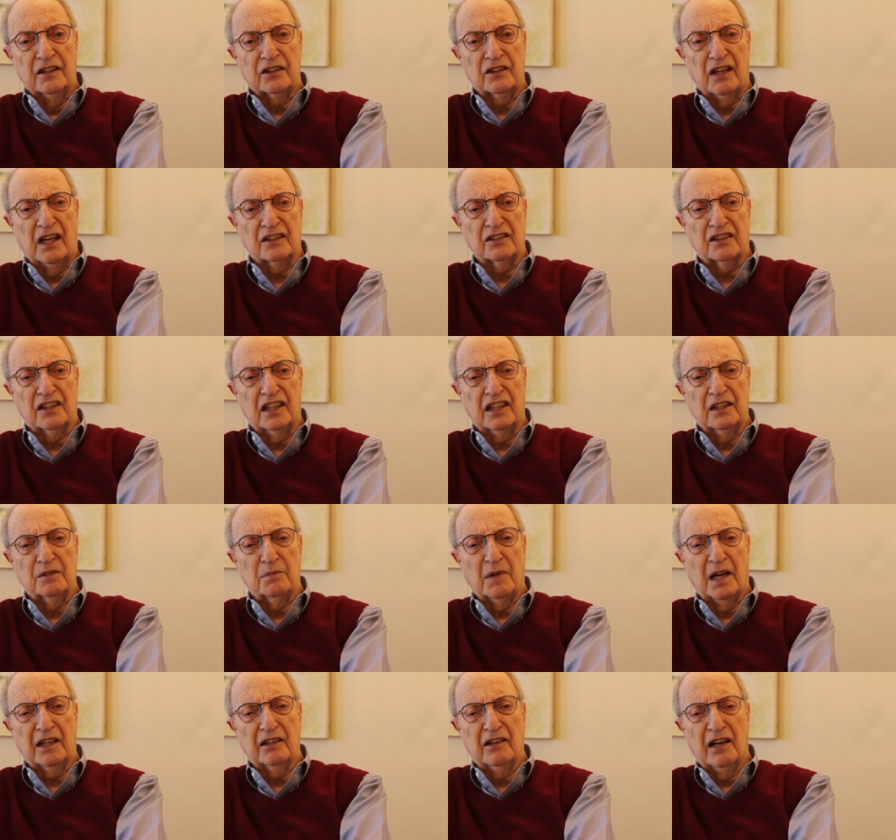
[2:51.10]
So I'd say to
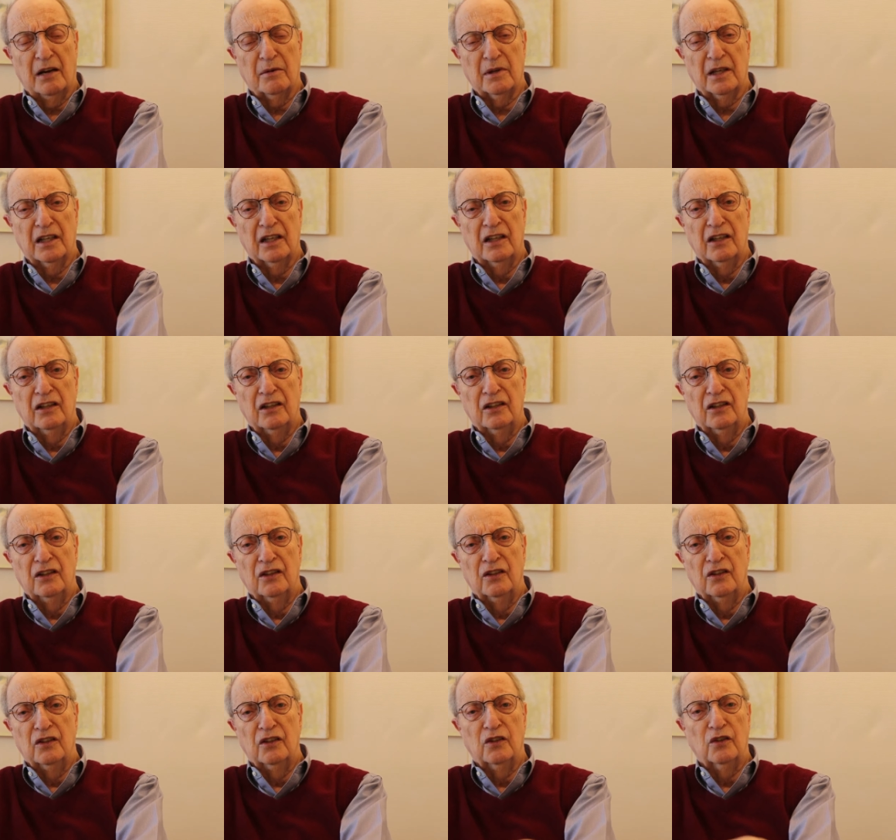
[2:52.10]
my grandma,
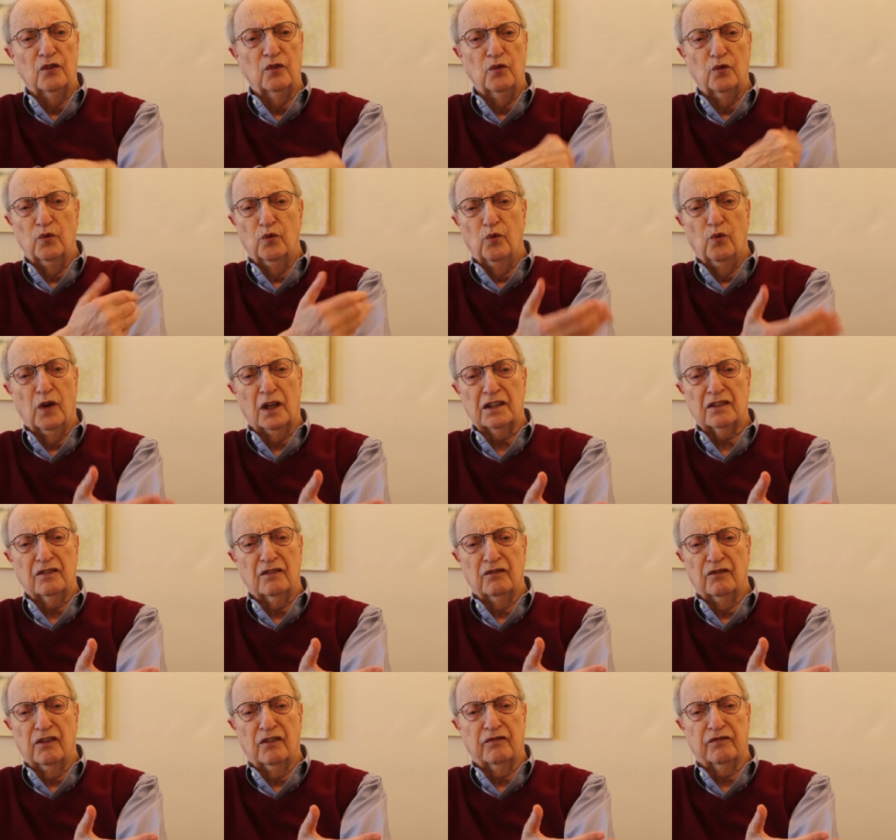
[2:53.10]
what
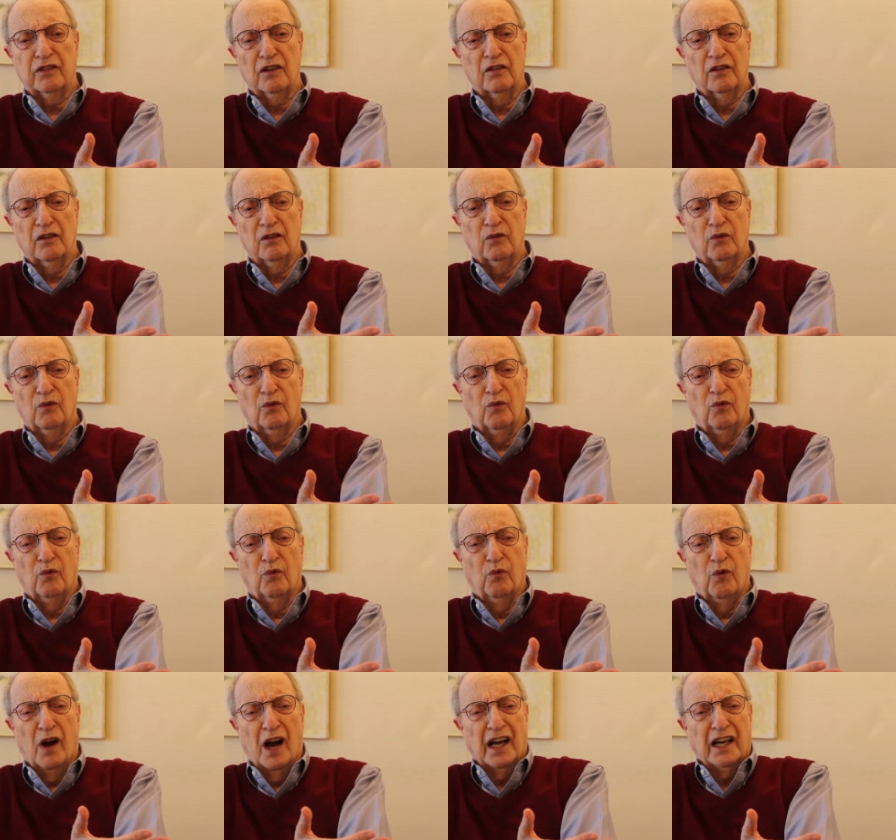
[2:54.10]
for?
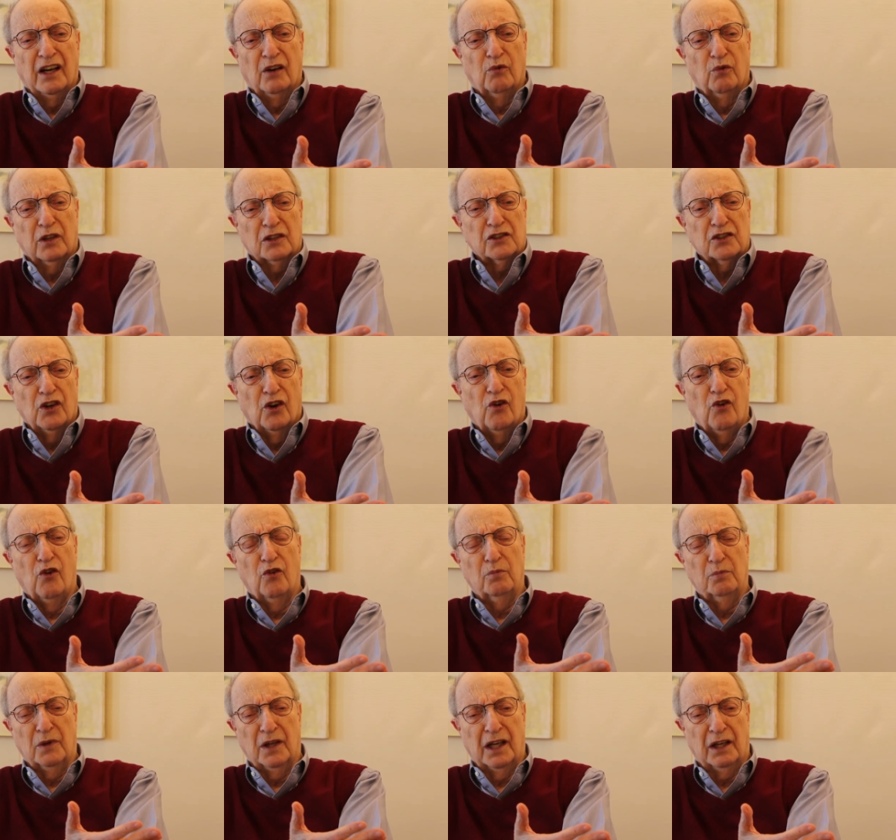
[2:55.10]
Why? What's a
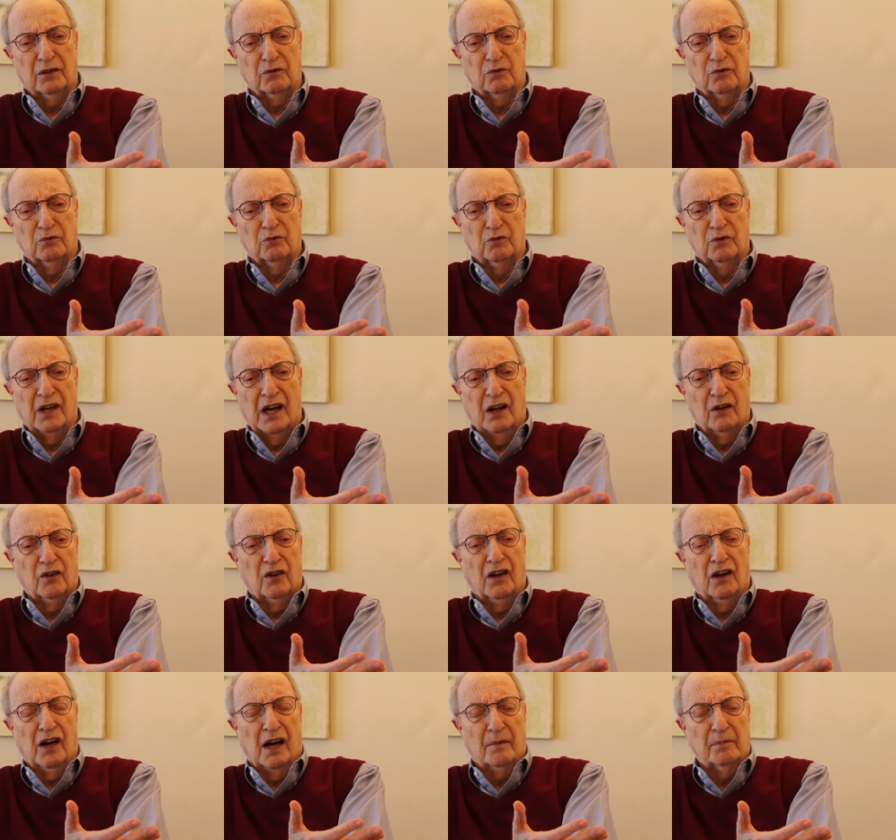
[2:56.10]
homeland?
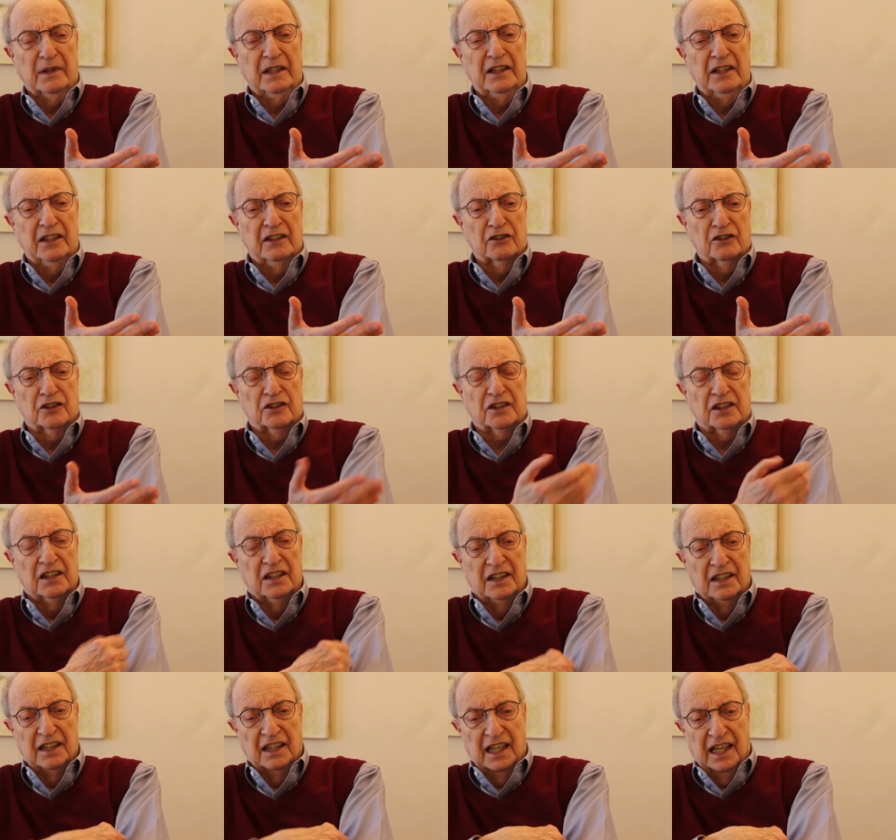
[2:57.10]
How, how many years
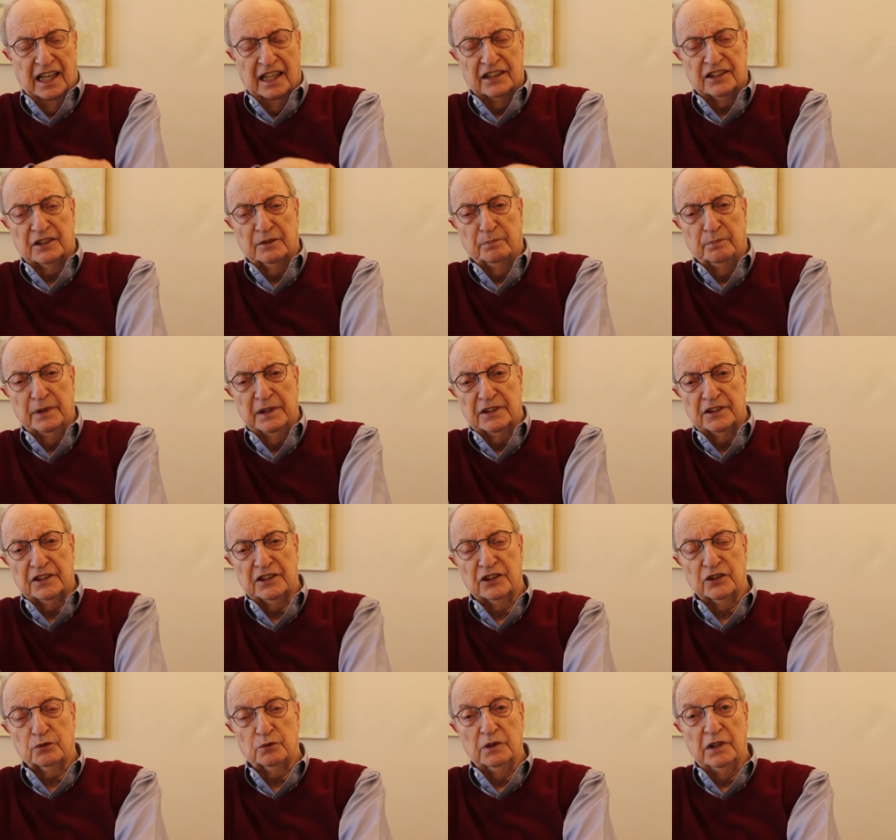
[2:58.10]
has it been
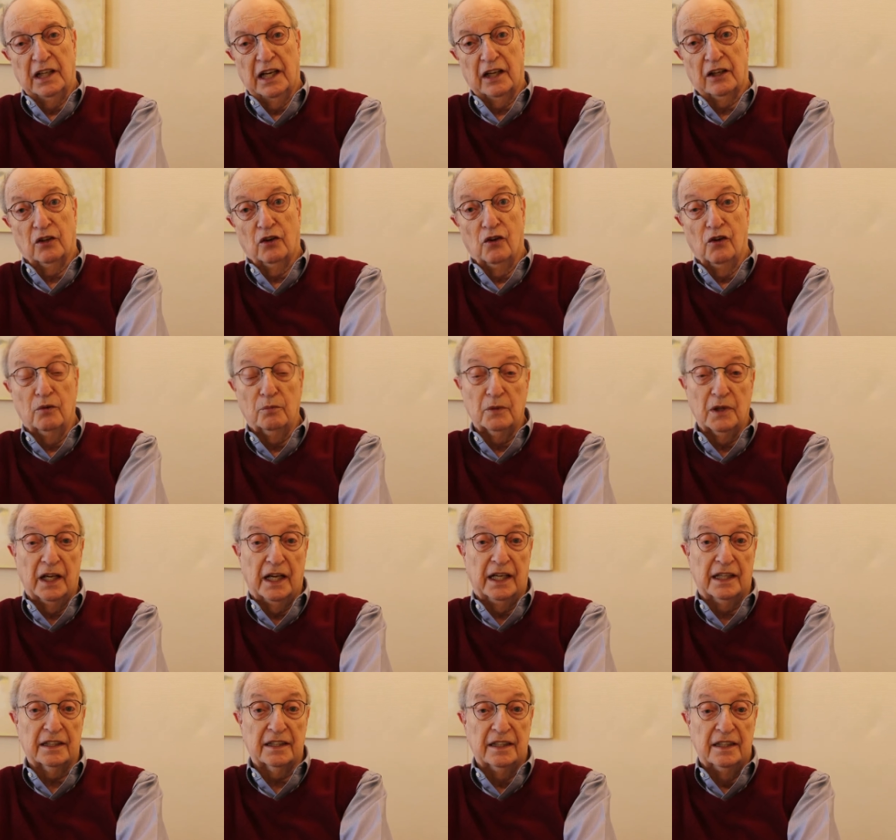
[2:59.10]
since we had a
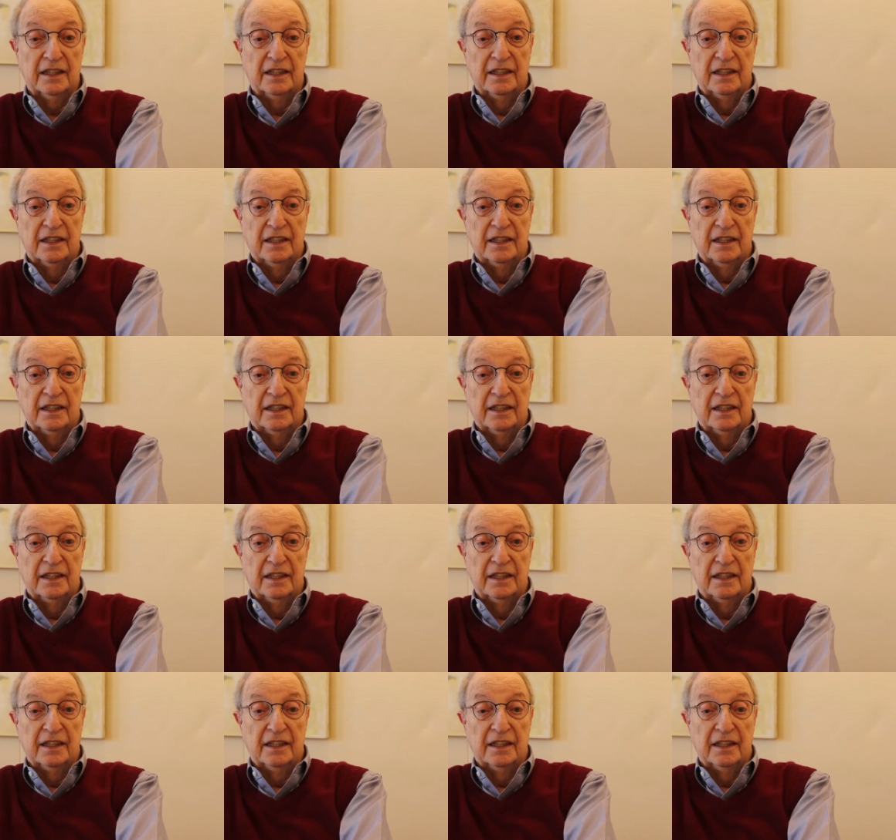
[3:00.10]
homeland?